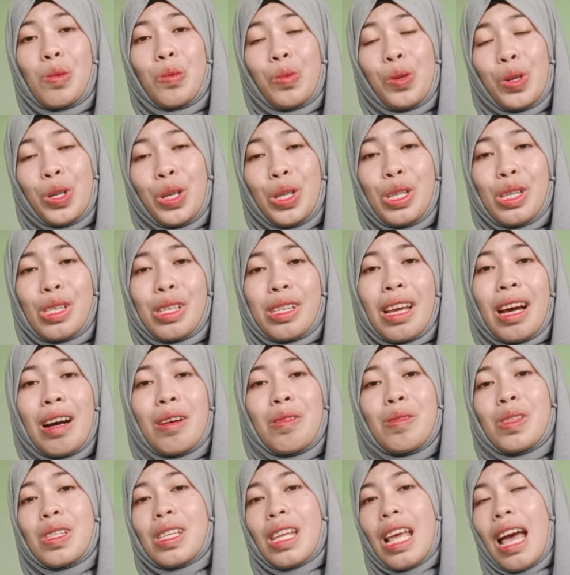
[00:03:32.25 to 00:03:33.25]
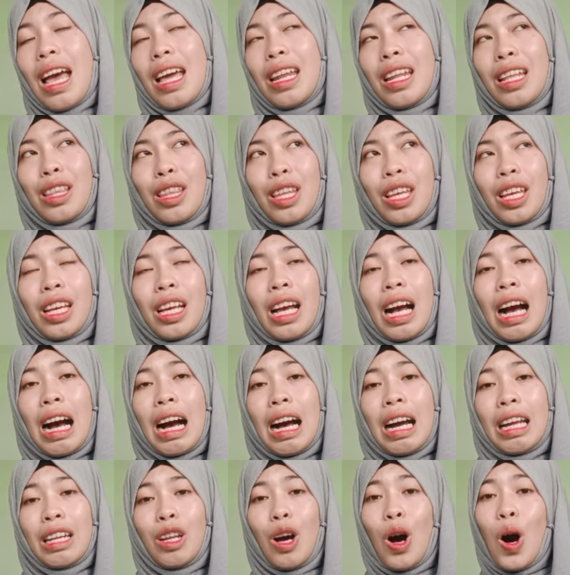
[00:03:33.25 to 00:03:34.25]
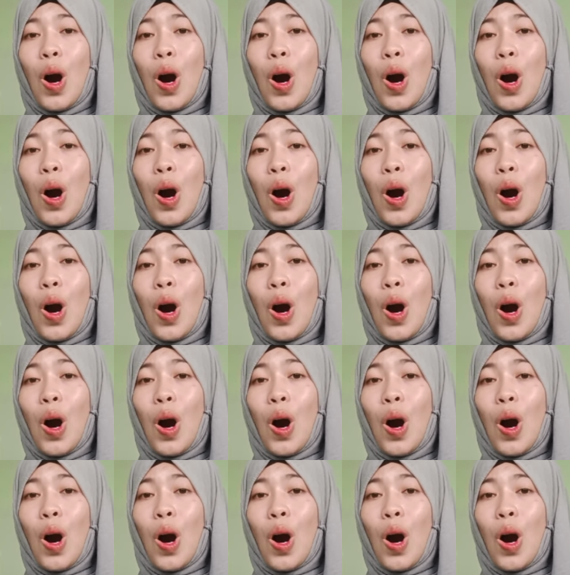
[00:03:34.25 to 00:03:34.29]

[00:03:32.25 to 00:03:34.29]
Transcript: words sounds anything at